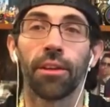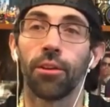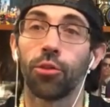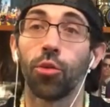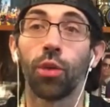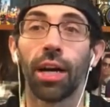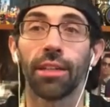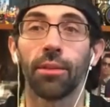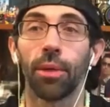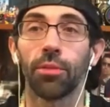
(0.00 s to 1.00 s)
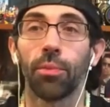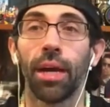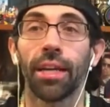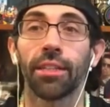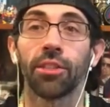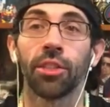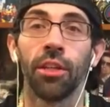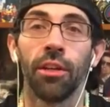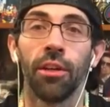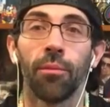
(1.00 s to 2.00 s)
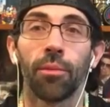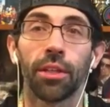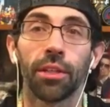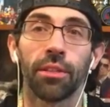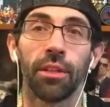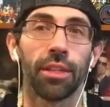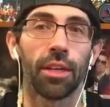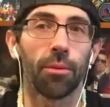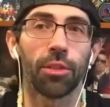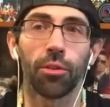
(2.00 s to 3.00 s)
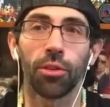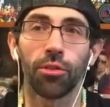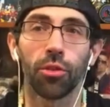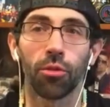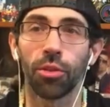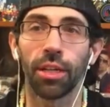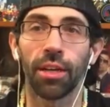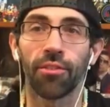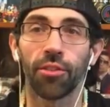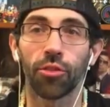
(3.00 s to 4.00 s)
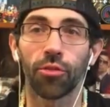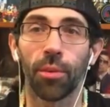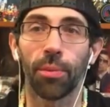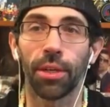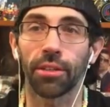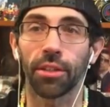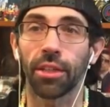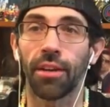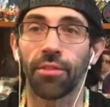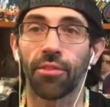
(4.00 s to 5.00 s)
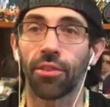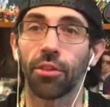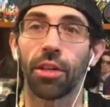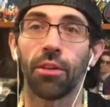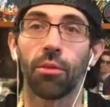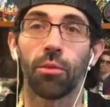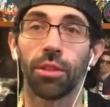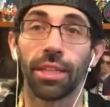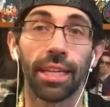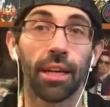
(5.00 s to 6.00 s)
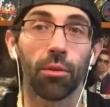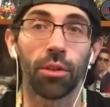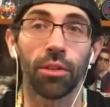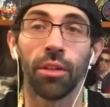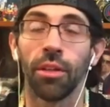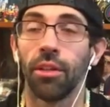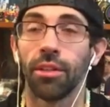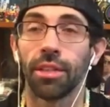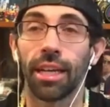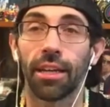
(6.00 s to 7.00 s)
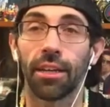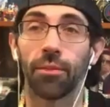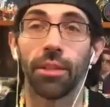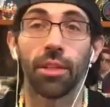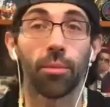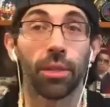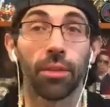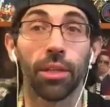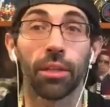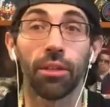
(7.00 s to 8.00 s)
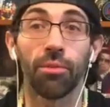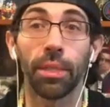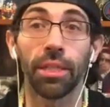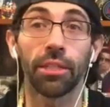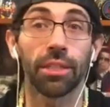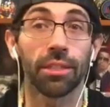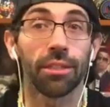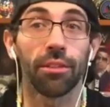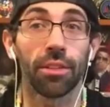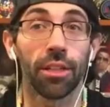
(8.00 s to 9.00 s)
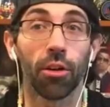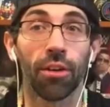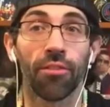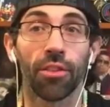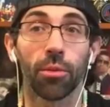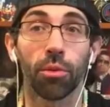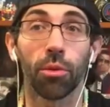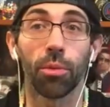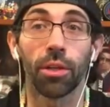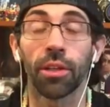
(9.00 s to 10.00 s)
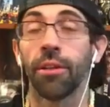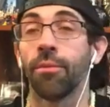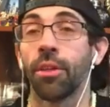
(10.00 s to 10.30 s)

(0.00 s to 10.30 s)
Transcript: is who has the best package, because the Edmonton Oilers don't really have a first-round pick. They're going to have to figure out when to get one to get him in there, but he'd be a good piece considering they don't have Philip Broberg.